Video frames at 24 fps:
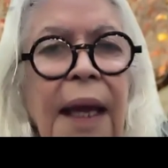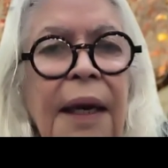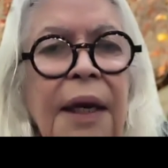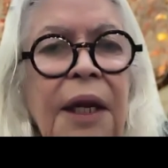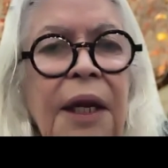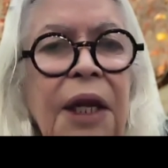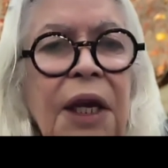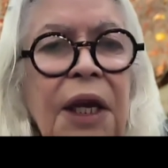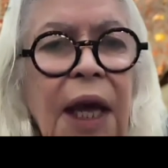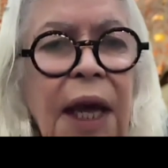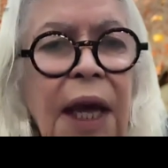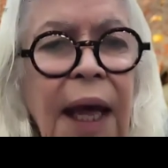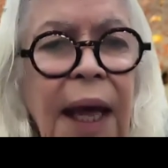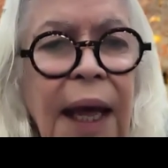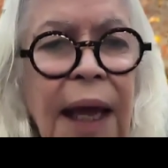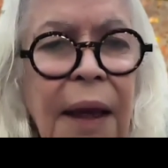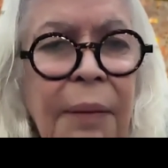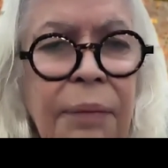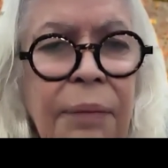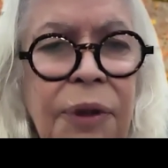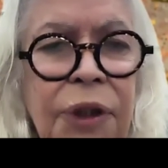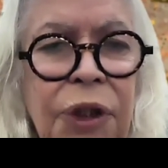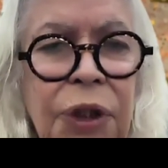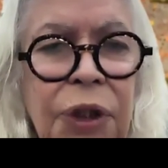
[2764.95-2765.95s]
And he
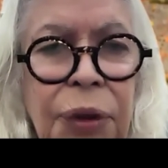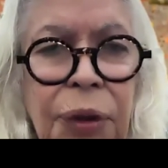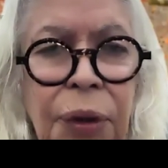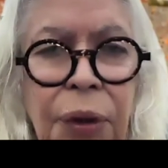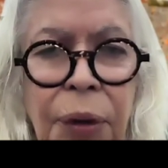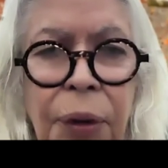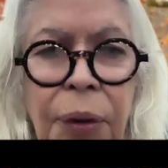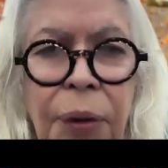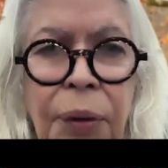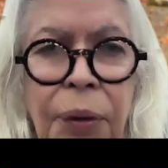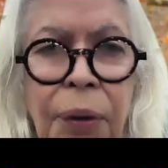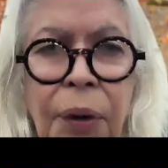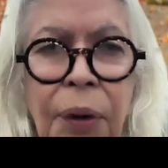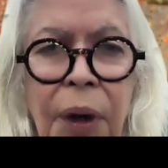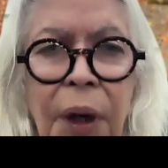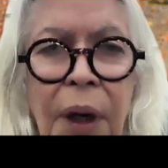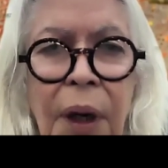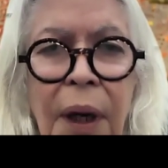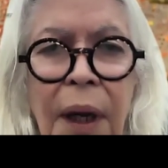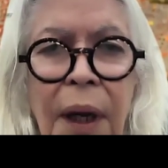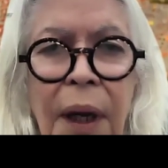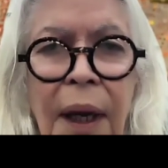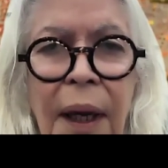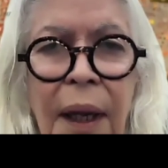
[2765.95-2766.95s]
came to
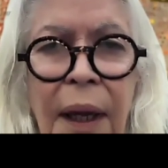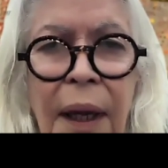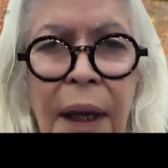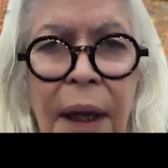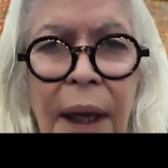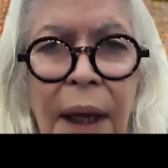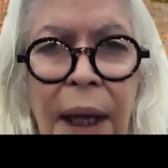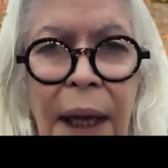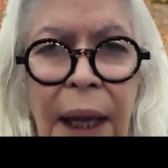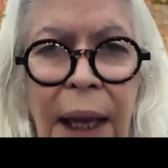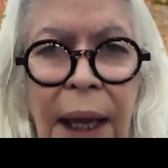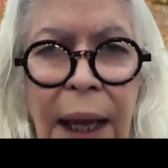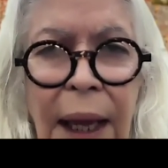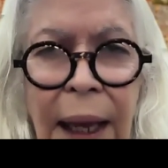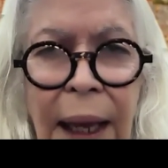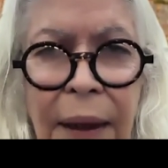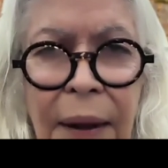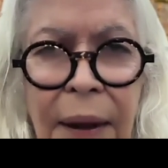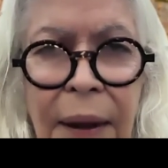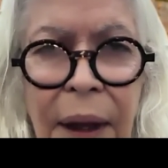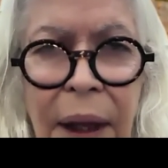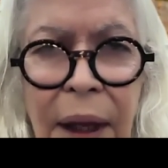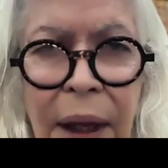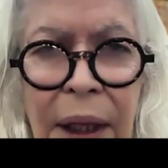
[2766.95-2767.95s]

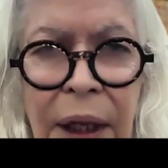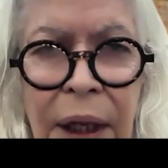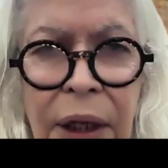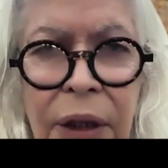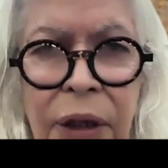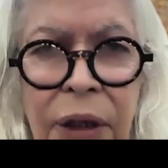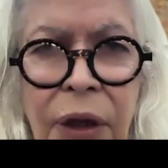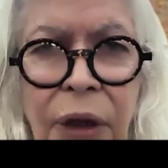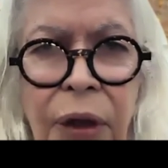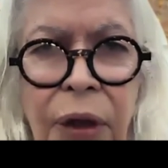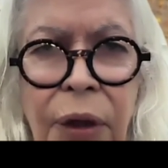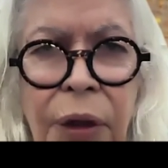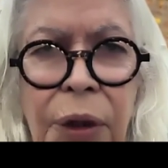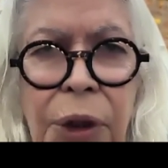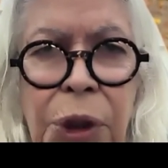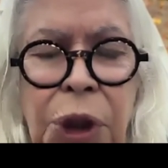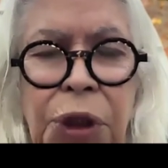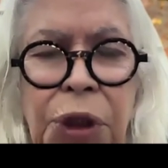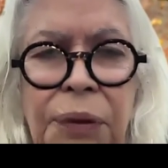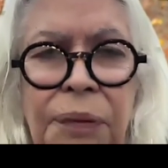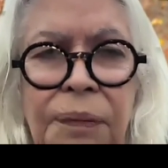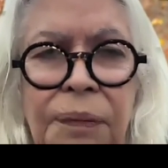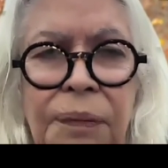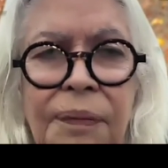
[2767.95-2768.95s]
a
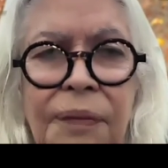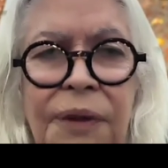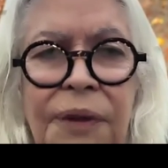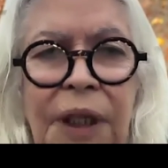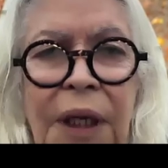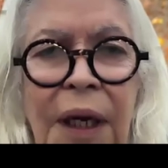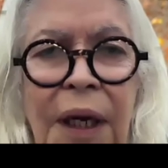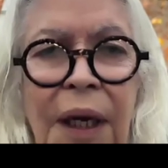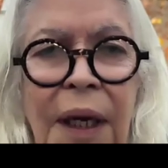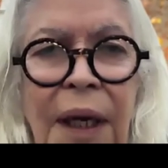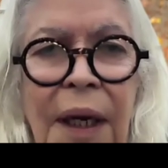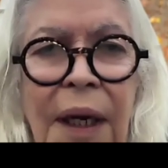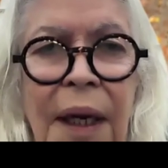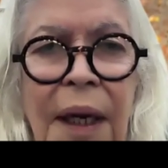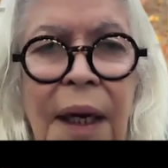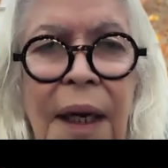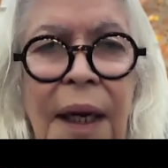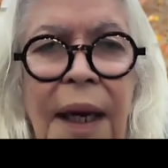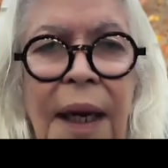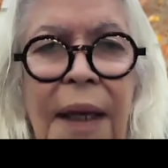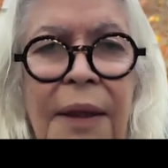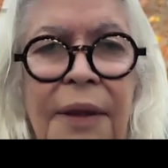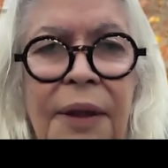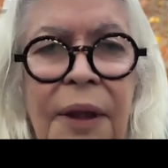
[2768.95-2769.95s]
conclusion.
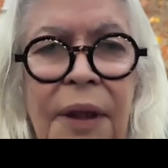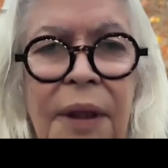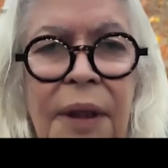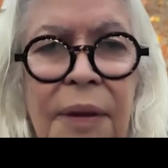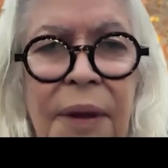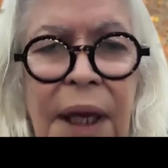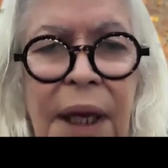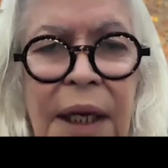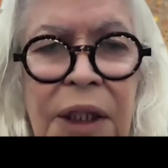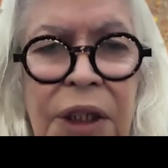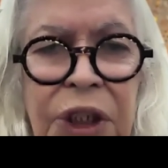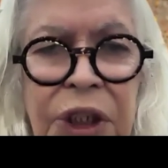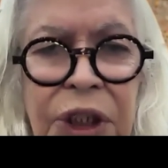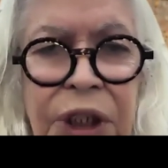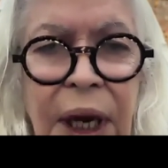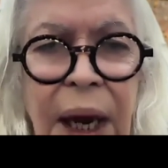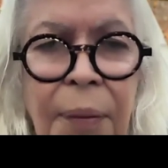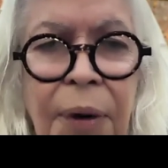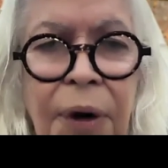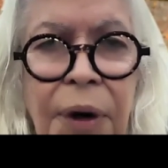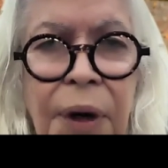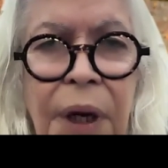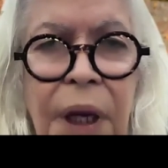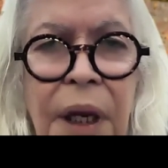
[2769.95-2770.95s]
And in
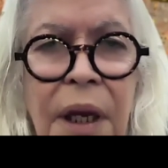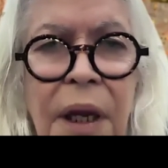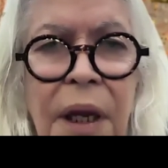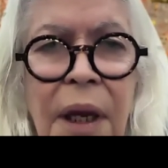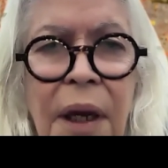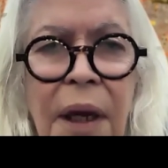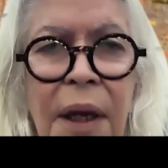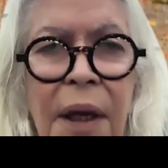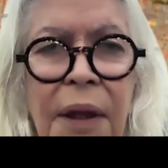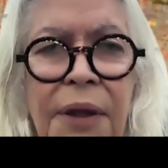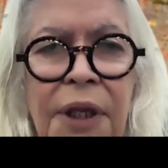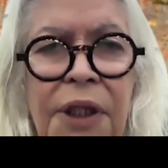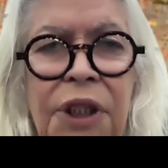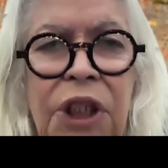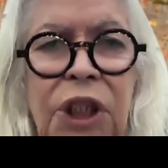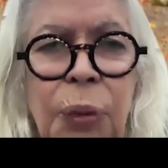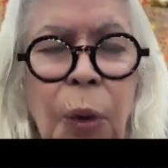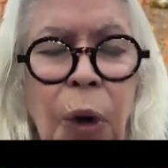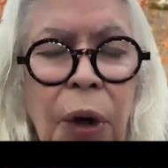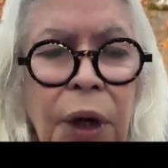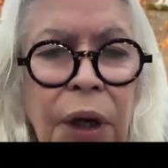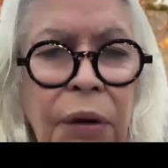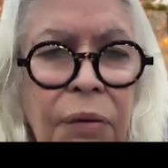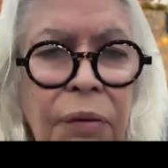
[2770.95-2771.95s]
summary, this is what
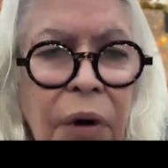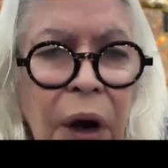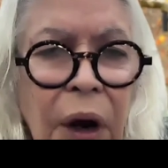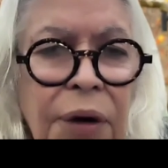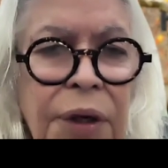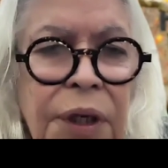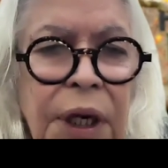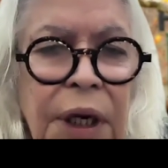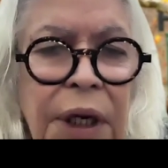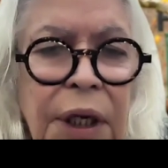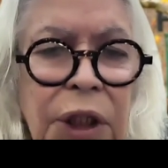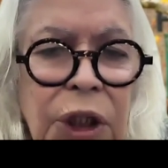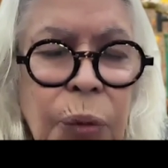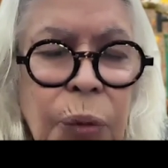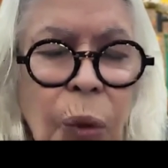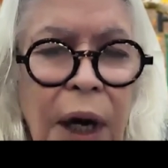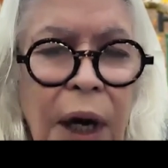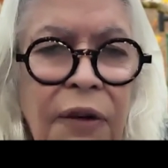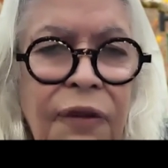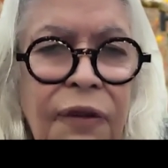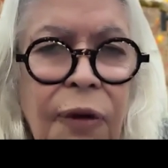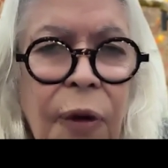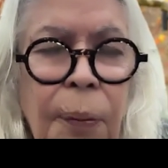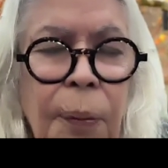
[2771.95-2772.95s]
he wrote in his
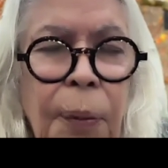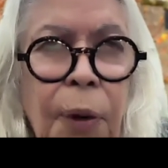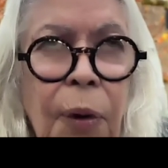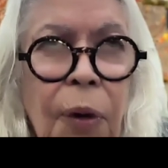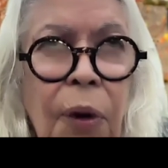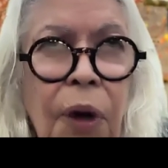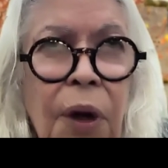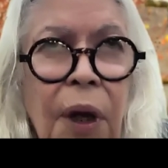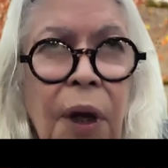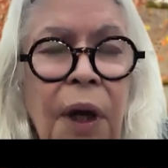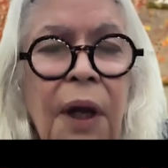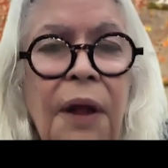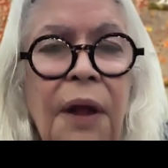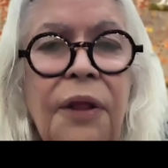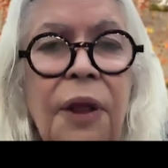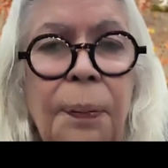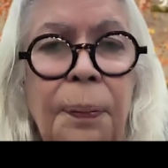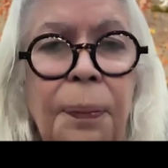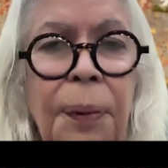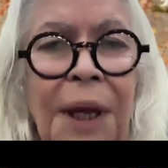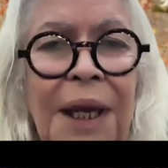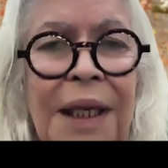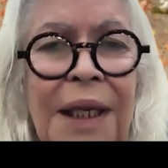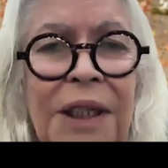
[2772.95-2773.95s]
wonderful book, The
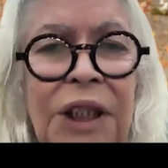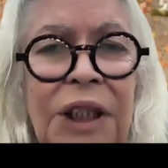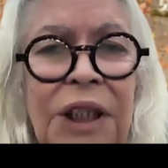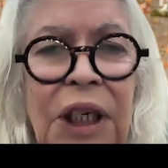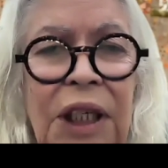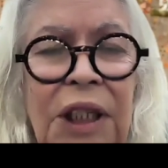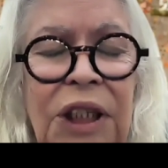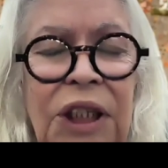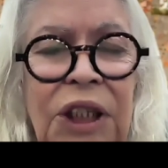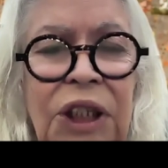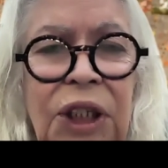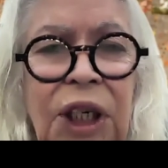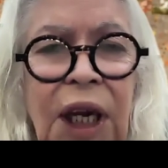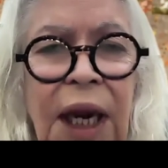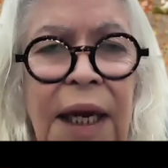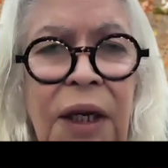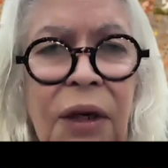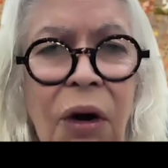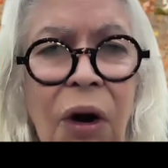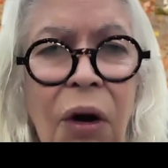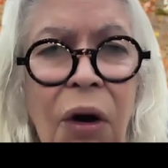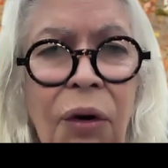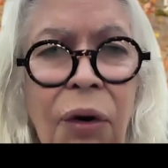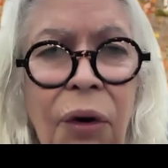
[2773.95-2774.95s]
Biggest Estate
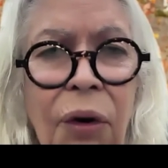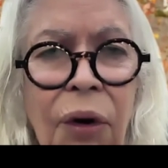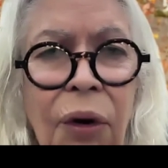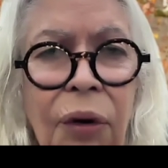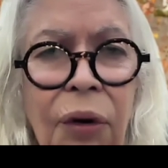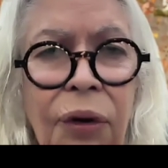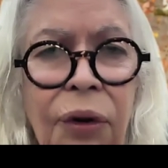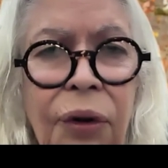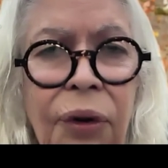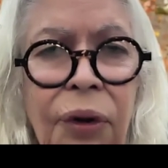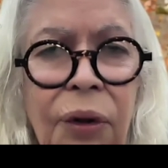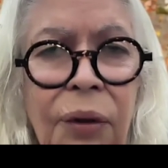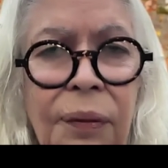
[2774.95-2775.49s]
on Earth.